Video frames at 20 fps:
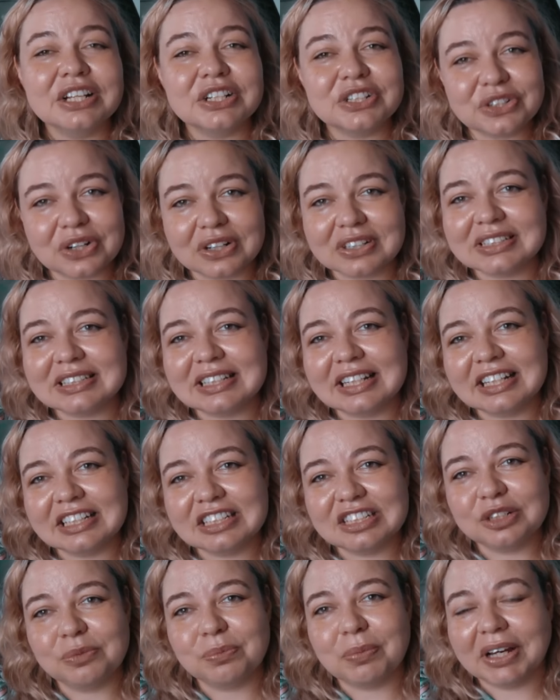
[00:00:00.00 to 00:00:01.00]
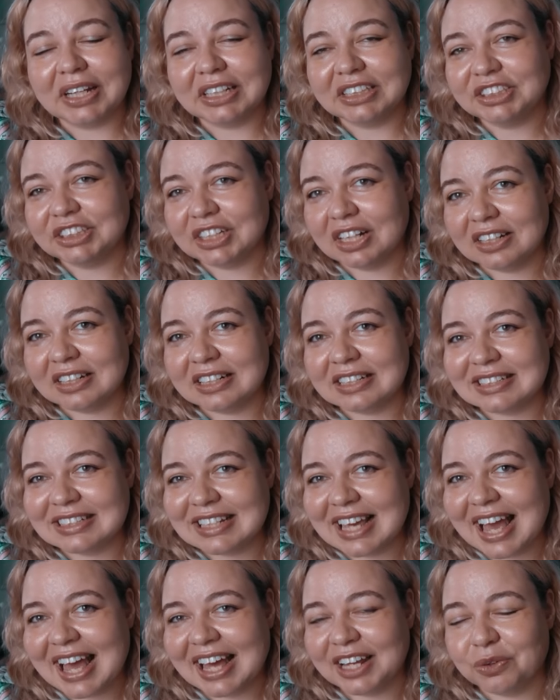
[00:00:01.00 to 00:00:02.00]
translated by Shana
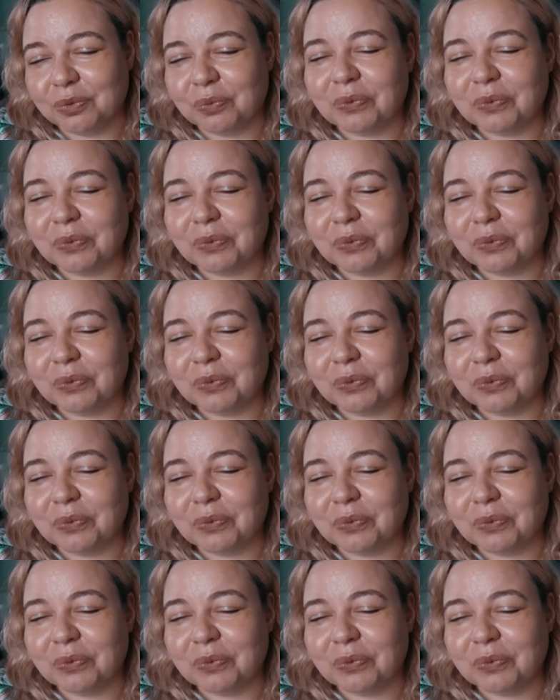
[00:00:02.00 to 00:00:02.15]
Tan,